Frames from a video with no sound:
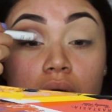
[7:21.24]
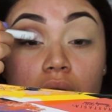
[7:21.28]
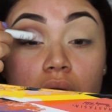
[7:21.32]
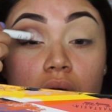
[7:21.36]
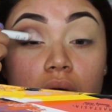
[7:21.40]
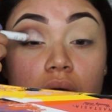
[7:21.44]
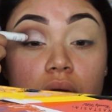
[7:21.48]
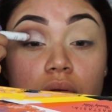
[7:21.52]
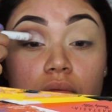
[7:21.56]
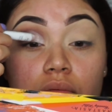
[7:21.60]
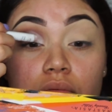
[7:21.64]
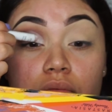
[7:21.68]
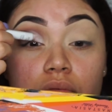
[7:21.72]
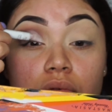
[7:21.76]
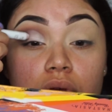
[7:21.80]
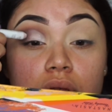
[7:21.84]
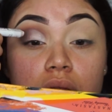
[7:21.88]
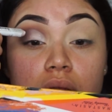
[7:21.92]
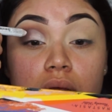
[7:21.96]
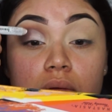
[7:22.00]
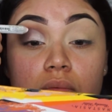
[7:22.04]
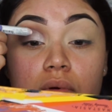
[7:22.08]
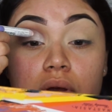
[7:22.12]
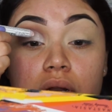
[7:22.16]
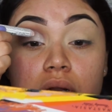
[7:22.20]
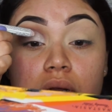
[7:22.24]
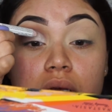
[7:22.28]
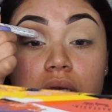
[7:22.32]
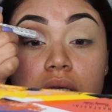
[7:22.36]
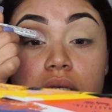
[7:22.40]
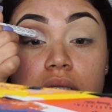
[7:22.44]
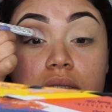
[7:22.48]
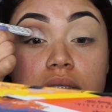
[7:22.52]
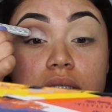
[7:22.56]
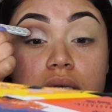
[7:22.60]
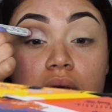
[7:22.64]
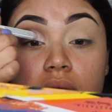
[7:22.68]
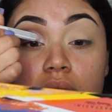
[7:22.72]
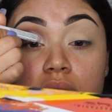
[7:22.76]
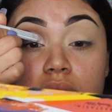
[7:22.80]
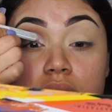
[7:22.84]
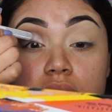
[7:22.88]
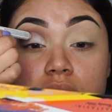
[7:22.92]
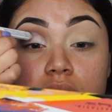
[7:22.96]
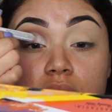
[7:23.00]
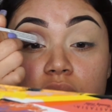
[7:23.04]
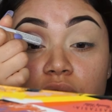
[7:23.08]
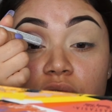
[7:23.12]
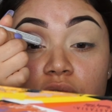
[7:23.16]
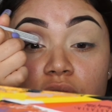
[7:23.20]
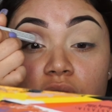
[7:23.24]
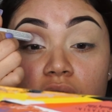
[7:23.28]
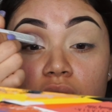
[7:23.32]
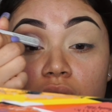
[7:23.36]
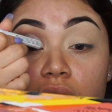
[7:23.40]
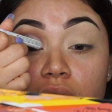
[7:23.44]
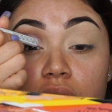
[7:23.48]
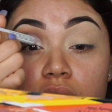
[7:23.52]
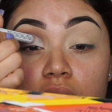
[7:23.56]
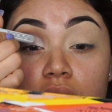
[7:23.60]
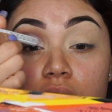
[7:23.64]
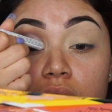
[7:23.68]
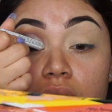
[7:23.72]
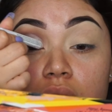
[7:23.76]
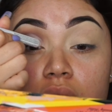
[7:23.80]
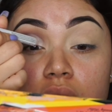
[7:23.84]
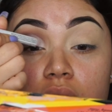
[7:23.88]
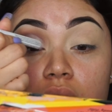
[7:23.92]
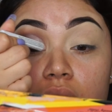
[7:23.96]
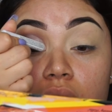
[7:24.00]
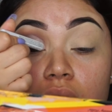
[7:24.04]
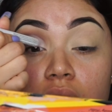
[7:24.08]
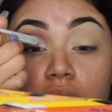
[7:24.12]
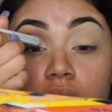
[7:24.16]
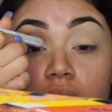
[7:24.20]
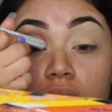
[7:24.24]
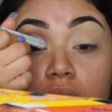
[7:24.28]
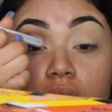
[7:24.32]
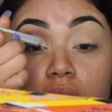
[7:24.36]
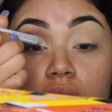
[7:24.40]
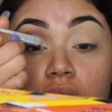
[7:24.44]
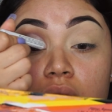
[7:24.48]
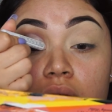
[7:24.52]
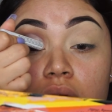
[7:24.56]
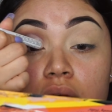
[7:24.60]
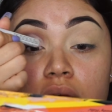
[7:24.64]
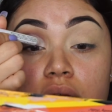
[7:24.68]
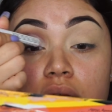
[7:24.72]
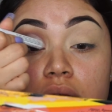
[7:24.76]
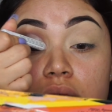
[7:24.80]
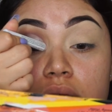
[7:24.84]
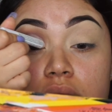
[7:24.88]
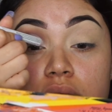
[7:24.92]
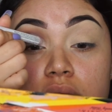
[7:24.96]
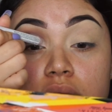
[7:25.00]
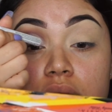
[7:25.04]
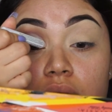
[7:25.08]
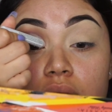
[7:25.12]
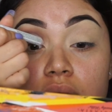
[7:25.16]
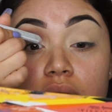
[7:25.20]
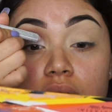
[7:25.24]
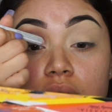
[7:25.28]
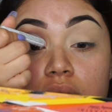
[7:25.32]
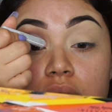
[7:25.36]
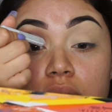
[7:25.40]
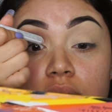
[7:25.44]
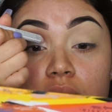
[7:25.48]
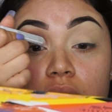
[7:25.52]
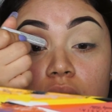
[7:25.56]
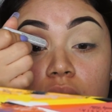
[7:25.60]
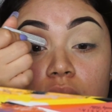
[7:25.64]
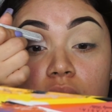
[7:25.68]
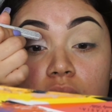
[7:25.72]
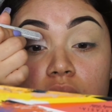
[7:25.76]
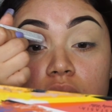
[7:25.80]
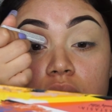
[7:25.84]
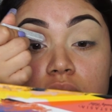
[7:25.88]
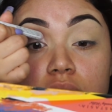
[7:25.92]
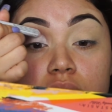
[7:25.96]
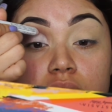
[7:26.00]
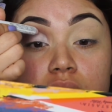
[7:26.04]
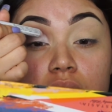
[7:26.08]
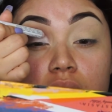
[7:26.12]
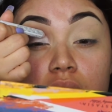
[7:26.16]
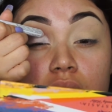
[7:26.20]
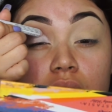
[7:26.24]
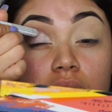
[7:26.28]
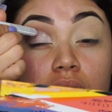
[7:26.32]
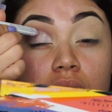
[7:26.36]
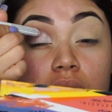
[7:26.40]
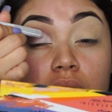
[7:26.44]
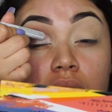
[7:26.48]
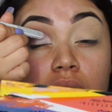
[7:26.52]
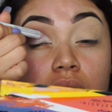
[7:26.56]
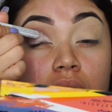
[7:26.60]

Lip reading: I really want to intensify the lid color, so that's why I'm using